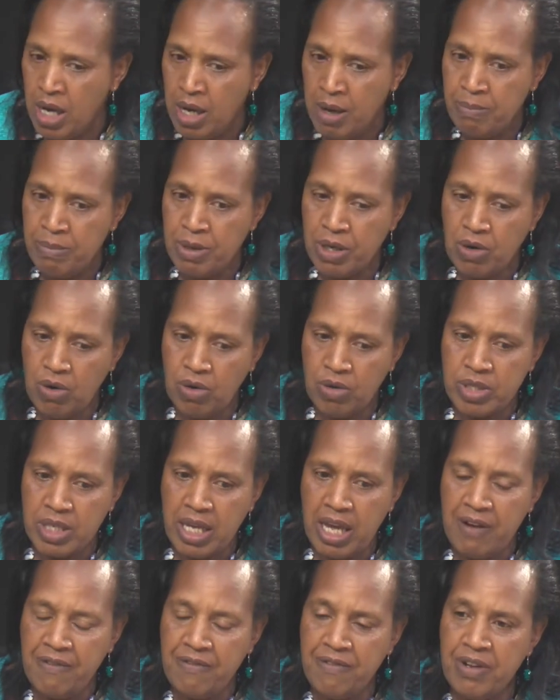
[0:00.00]
Because
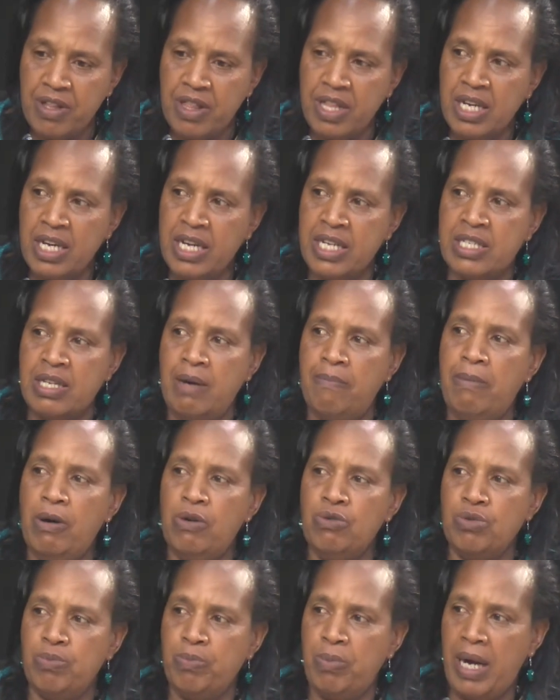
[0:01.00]
everything is
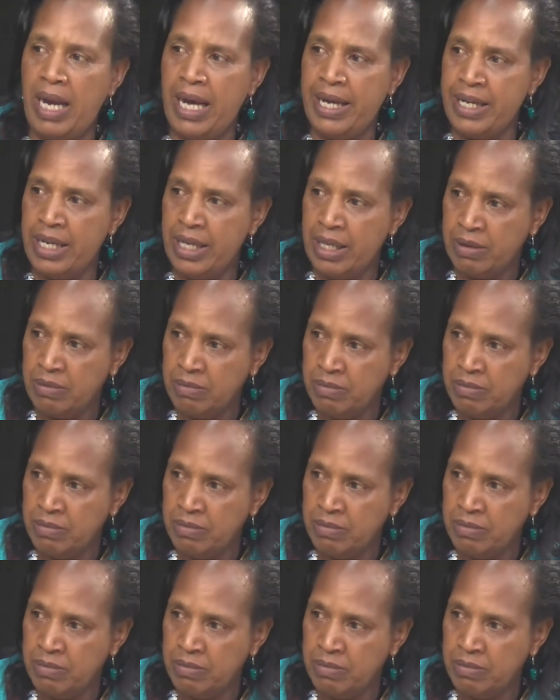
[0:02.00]
about planning.